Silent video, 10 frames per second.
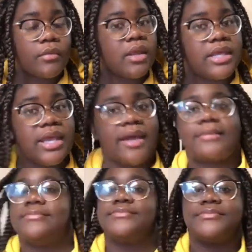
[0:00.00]
yeah.
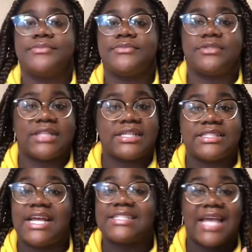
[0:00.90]
So
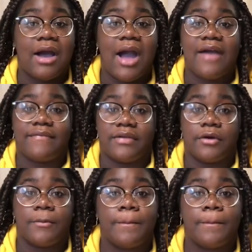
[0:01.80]
that's how I feel.